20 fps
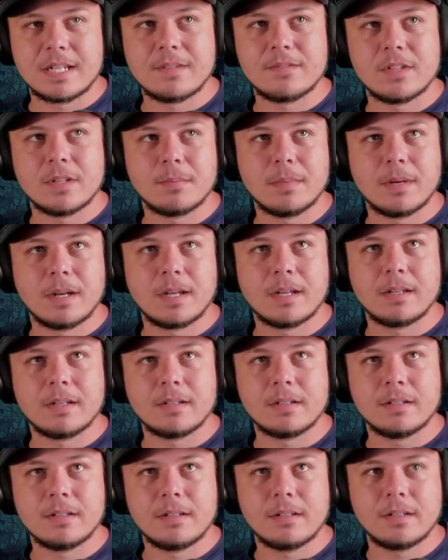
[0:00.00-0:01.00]
them, I
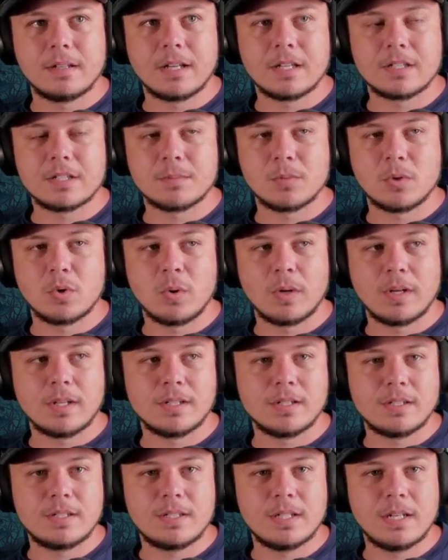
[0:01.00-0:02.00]
got some
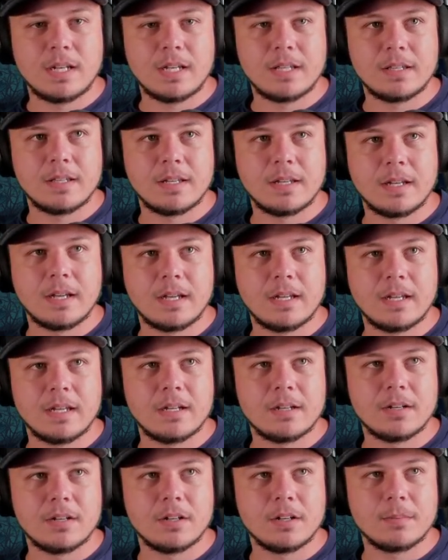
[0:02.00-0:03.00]
coins, and then I
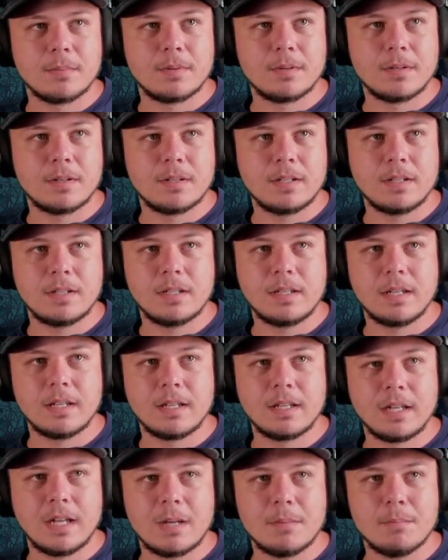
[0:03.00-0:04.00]
ended up
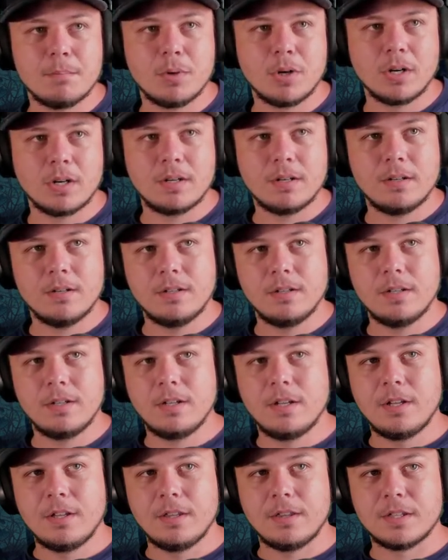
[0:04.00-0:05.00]
getting a book.
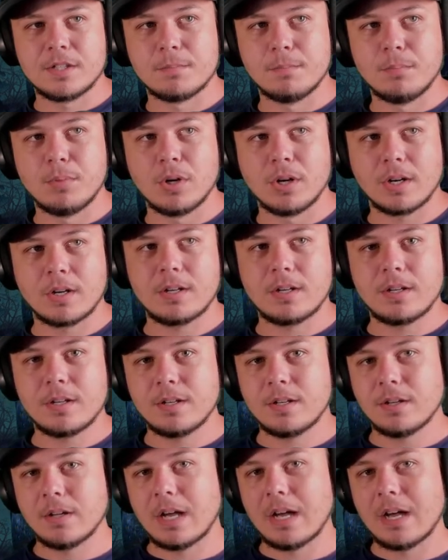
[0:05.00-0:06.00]
This book,
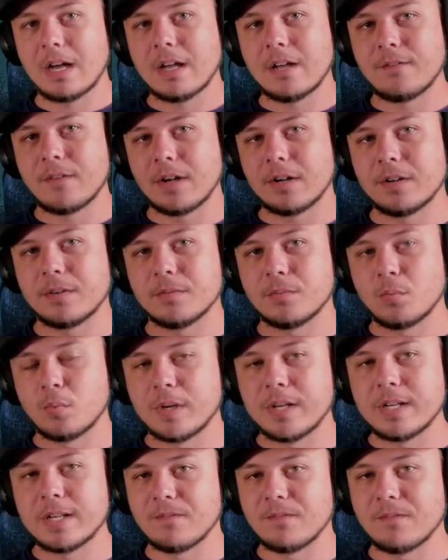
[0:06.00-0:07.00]
if I
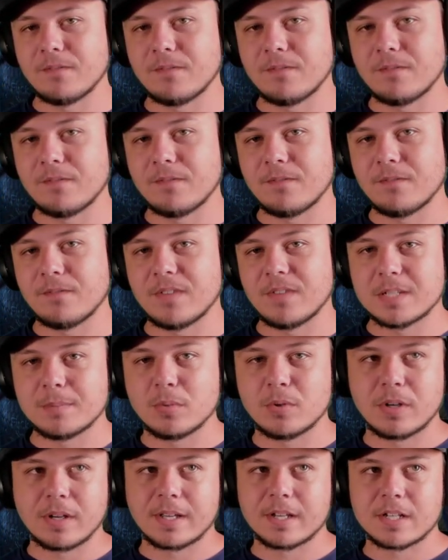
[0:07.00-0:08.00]
read it, it makes me
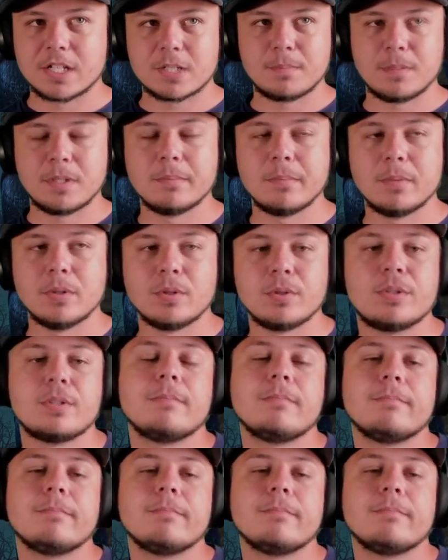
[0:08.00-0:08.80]
invisible and I get a speed boost.